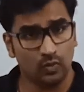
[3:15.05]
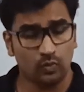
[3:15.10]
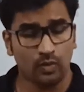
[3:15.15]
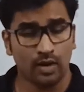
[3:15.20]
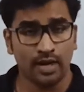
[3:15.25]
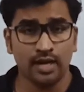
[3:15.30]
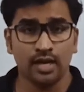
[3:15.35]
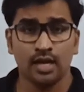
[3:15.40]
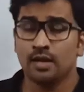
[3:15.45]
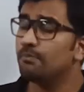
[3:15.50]

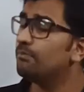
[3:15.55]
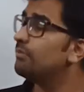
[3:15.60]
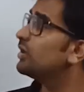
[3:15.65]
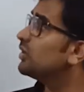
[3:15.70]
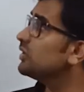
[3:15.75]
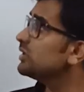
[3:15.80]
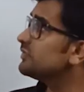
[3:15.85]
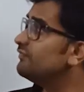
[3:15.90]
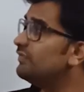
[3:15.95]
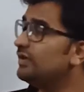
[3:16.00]
Why?
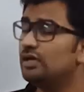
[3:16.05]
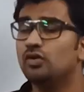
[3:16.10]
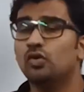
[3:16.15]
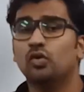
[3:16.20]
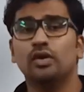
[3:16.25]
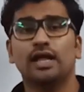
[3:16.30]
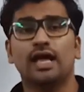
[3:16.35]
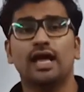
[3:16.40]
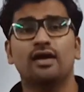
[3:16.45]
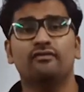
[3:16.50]
Because we
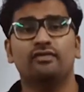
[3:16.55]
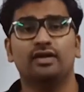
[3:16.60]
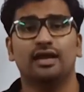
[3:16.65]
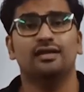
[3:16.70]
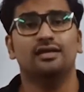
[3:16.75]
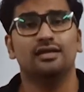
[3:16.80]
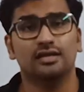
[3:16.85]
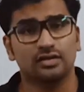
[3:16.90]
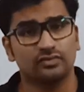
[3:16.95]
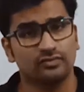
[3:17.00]
don't have
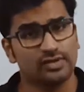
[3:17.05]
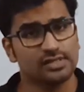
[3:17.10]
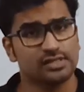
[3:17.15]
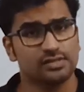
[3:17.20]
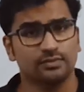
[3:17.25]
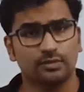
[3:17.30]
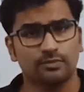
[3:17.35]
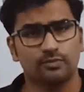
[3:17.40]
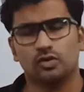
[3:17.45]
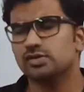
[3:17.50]
any
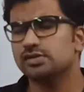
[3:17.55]
reversible